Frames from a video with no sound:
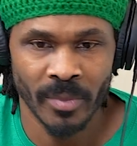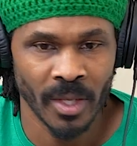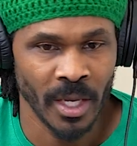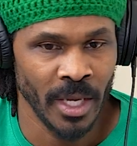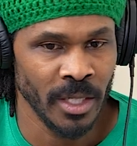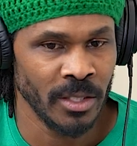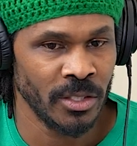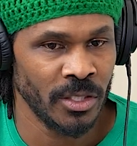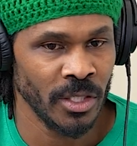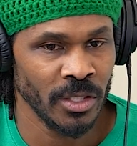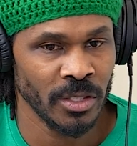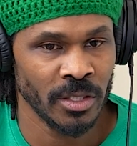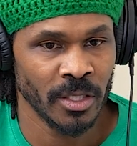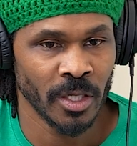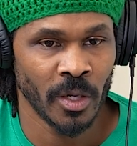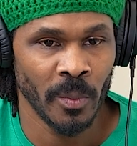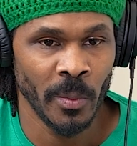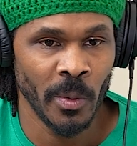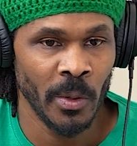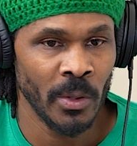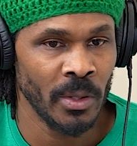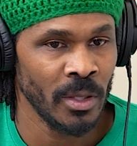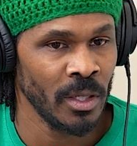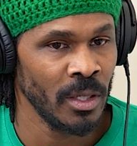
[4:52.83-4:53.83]
it's just the
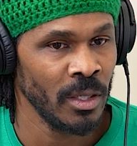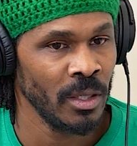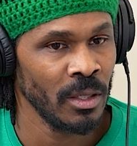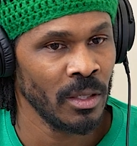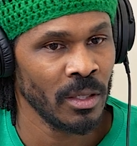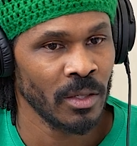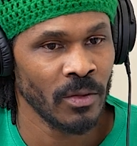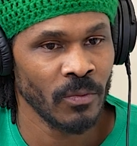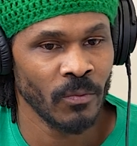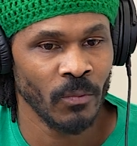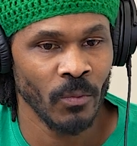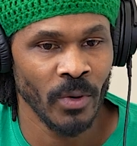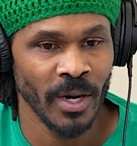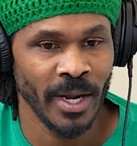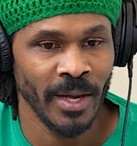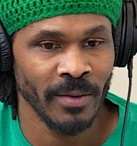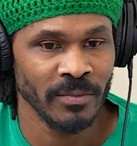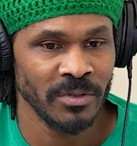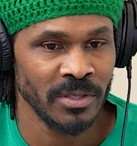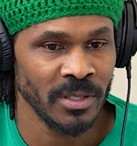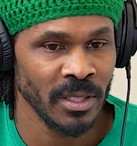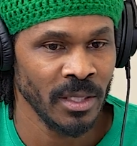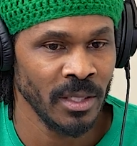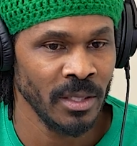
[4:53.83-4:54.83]
community, what
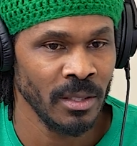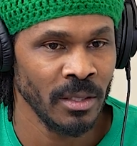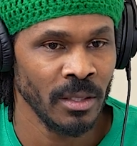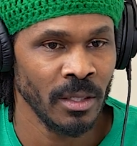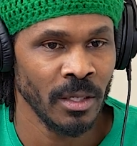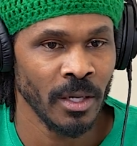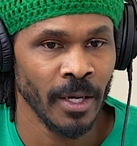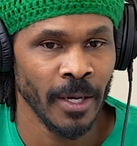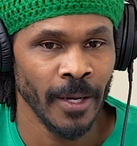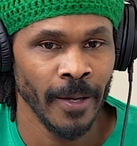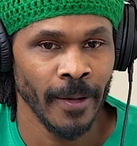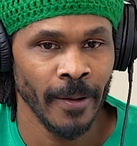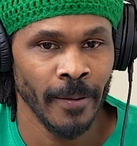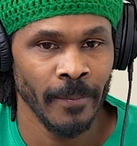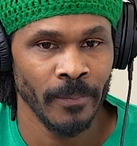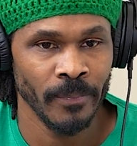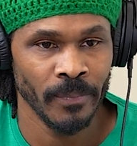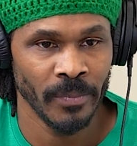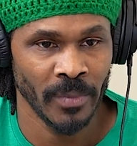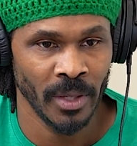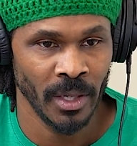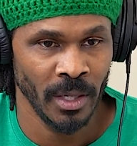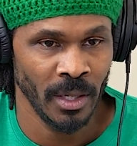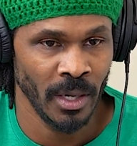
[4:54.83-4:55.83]
I've seen,
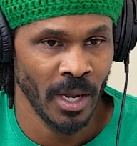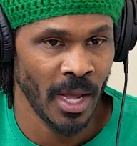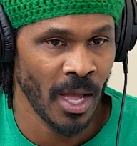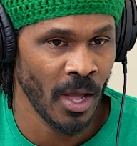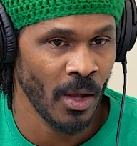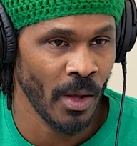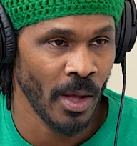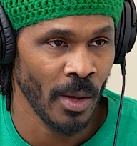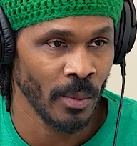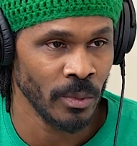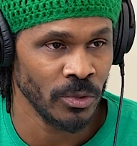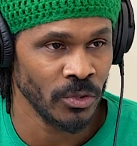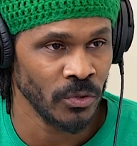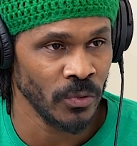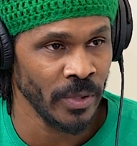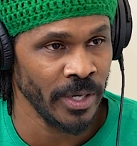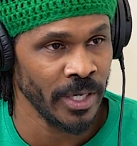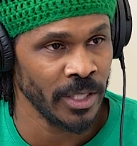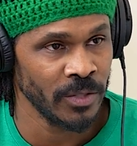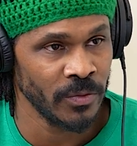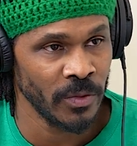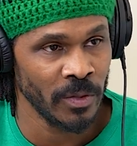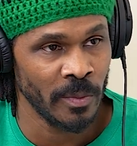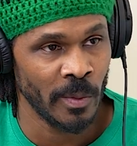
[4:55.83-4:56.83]
um, and how I was
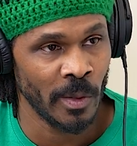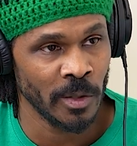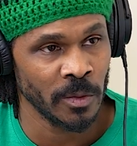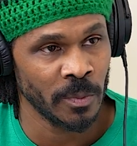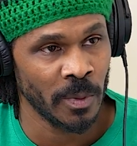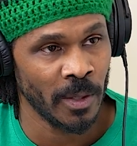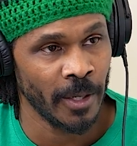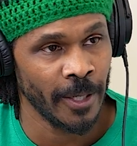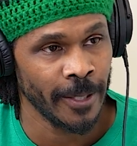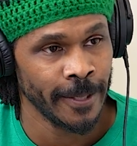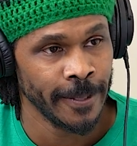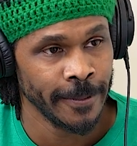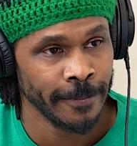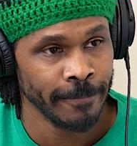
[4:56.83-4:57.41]
raised for the most part.